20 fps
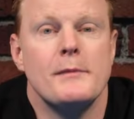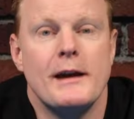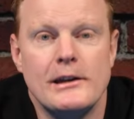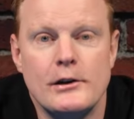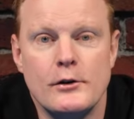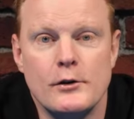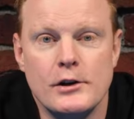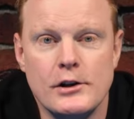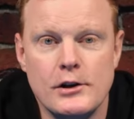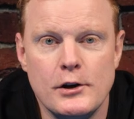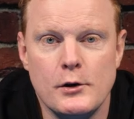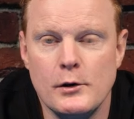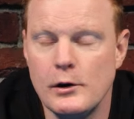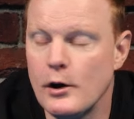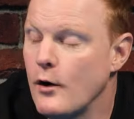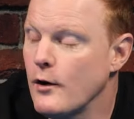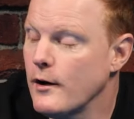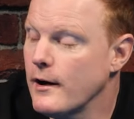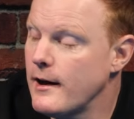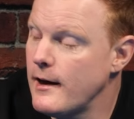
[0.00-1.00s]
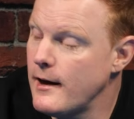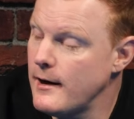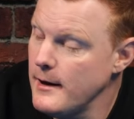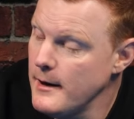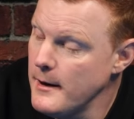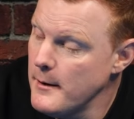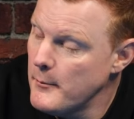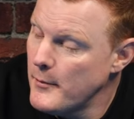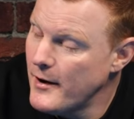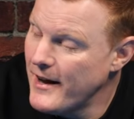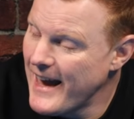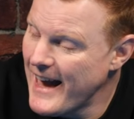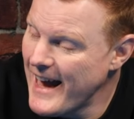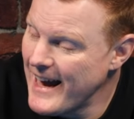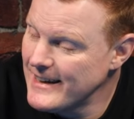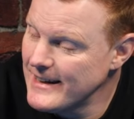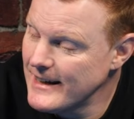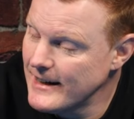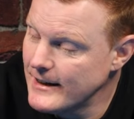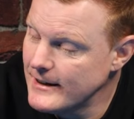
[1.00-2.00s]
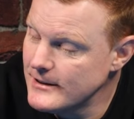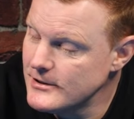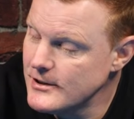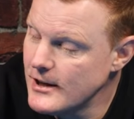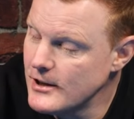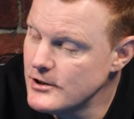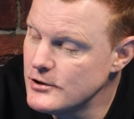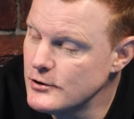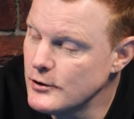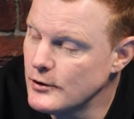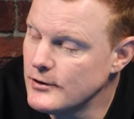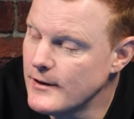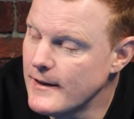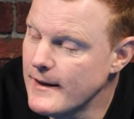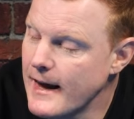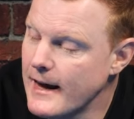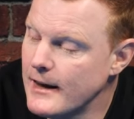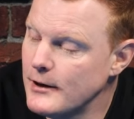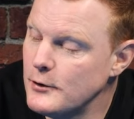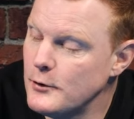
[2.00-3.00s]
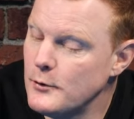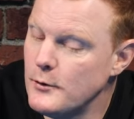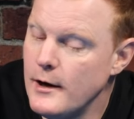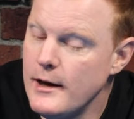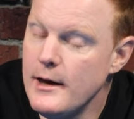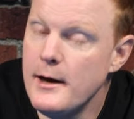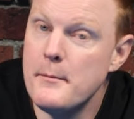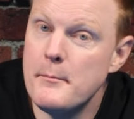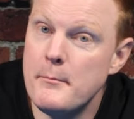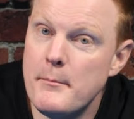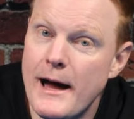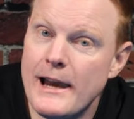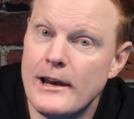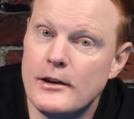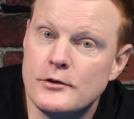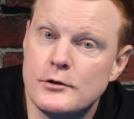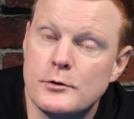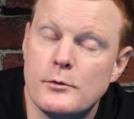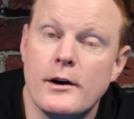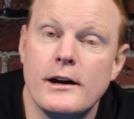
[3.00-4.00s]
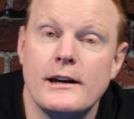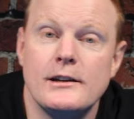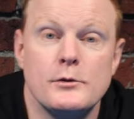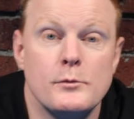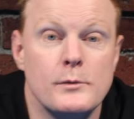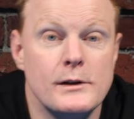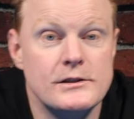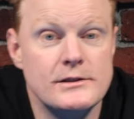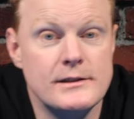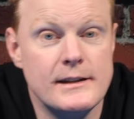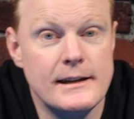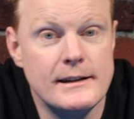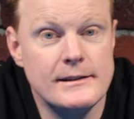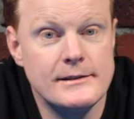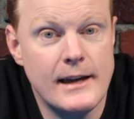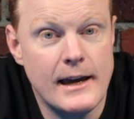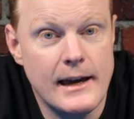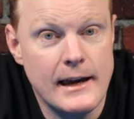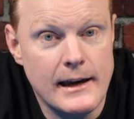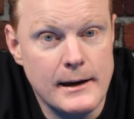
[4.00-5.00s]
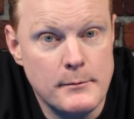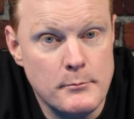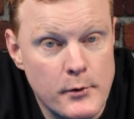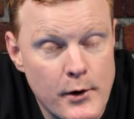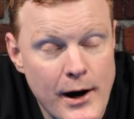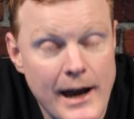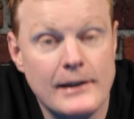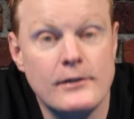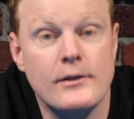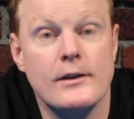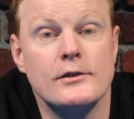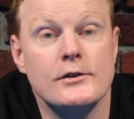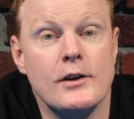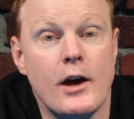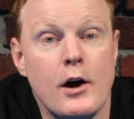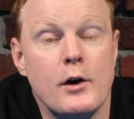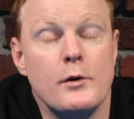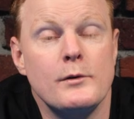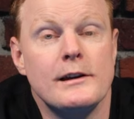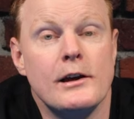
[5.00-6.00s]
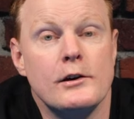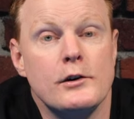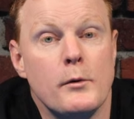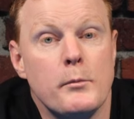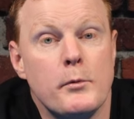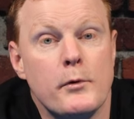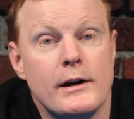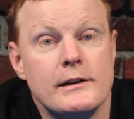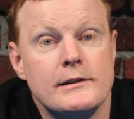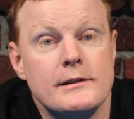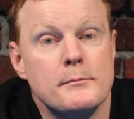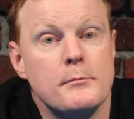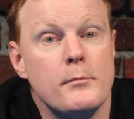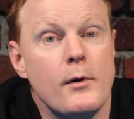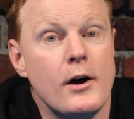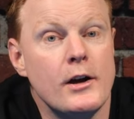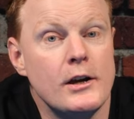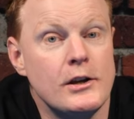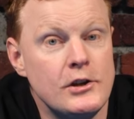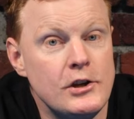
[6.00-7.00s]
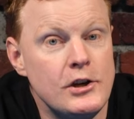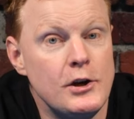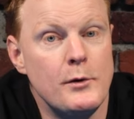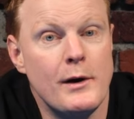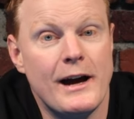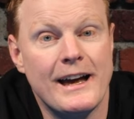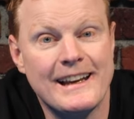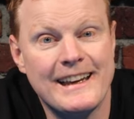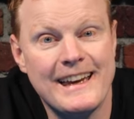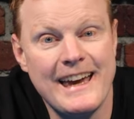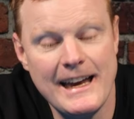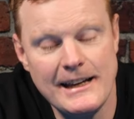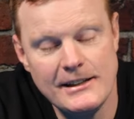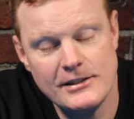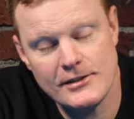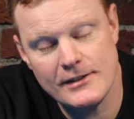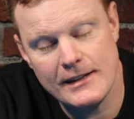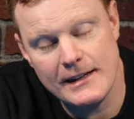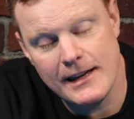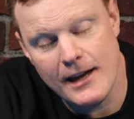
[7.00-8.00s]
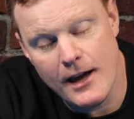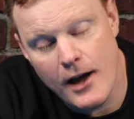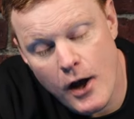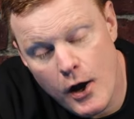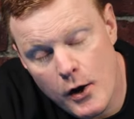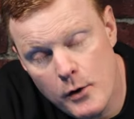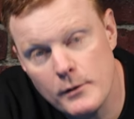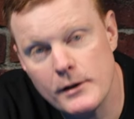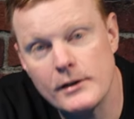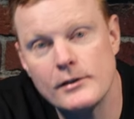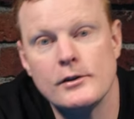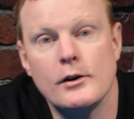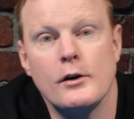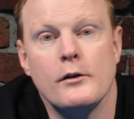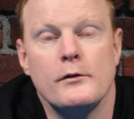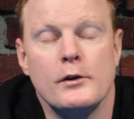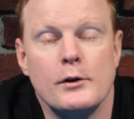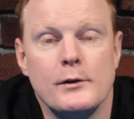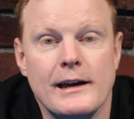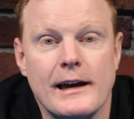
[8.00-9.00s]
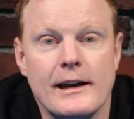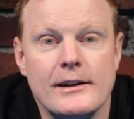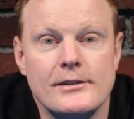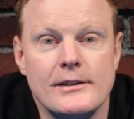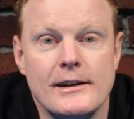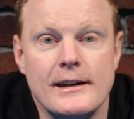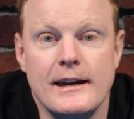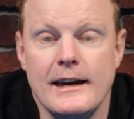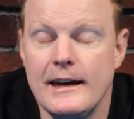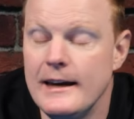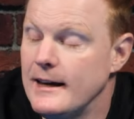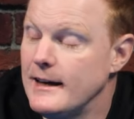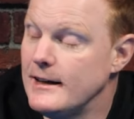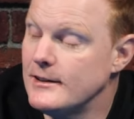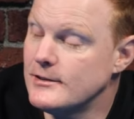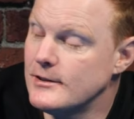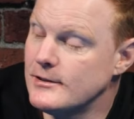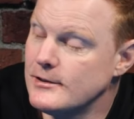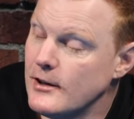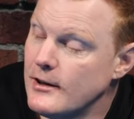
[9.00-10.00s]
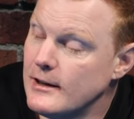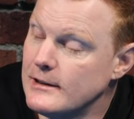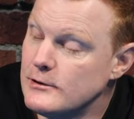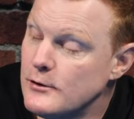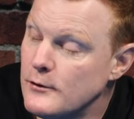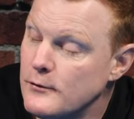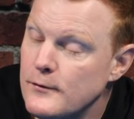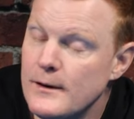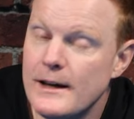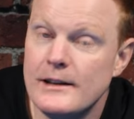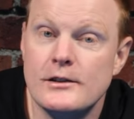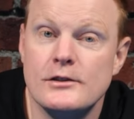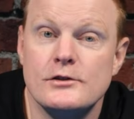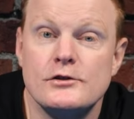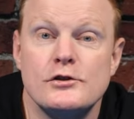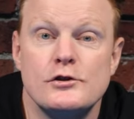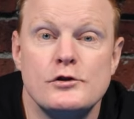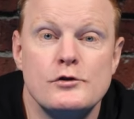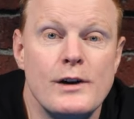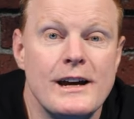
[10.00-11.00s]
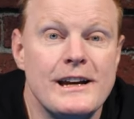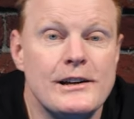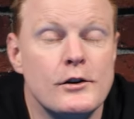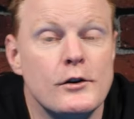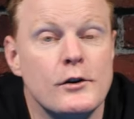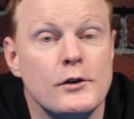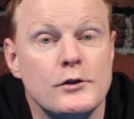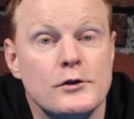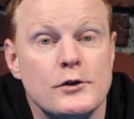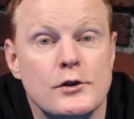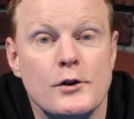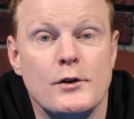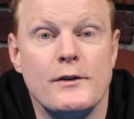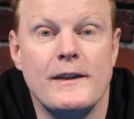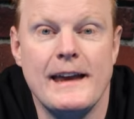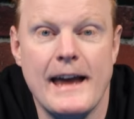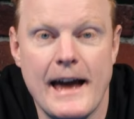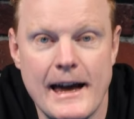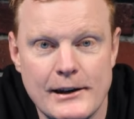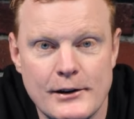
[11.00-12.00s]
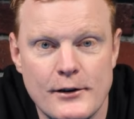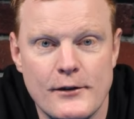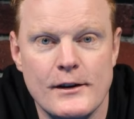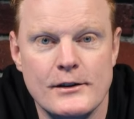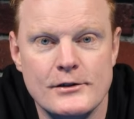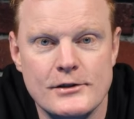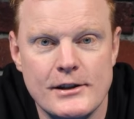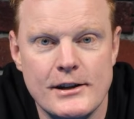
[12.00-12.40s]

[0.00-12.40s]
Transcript: make your Q longer by adding an extension onto the handle, Balance Right, which is a brand that's owned and operated by Cue and Case, the owners of Lucasi, is designed to fit straight onto the end of this